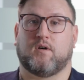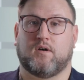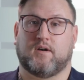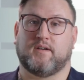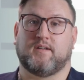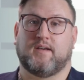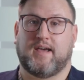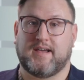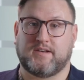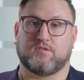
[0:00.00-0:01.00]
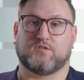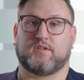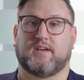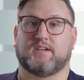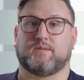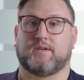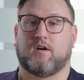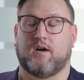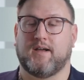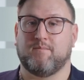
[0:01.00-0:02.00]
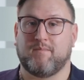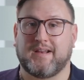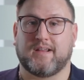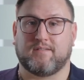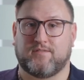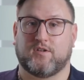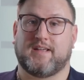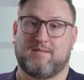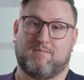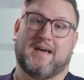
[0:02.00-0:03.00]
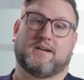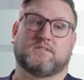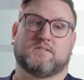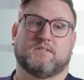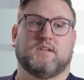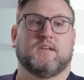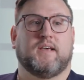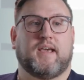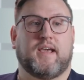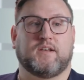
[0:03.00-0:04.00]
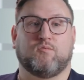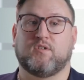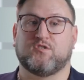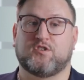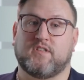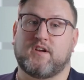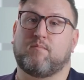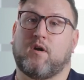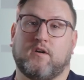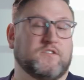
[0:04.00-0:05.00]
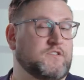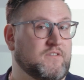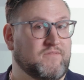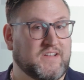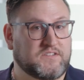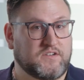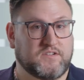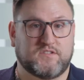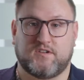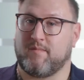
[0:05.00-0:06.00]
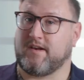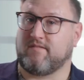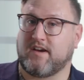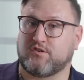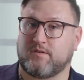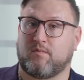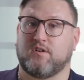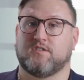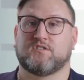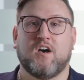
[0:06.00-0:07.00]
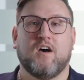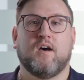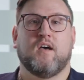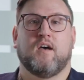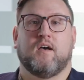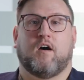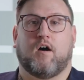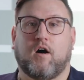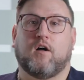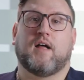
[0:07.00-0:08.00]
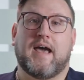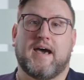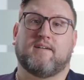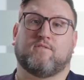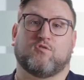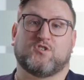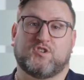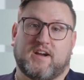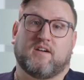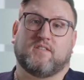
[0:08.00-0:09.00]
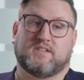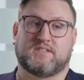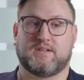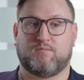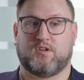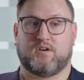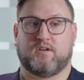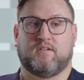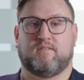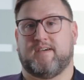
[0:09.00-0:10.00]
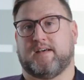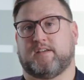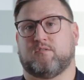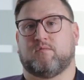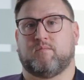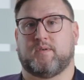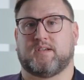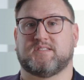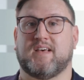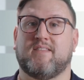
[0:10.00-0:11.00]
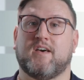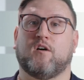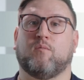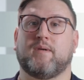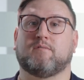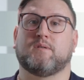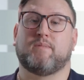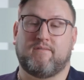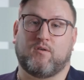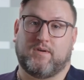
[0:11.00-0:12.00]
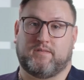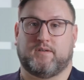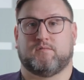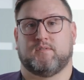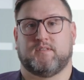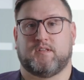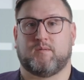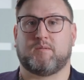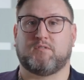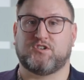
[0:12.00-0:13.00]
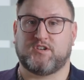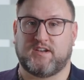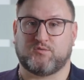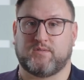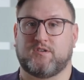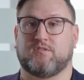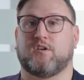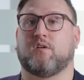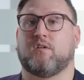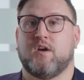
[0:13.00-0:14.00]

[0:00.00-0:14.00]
on end user engagement, on meaningful impact. And you want to ensure that your partners, your investors, your manufacturing partners, all have or share this similar value, because then they'll be able to pivot with you. They'll be able to change with you. They'll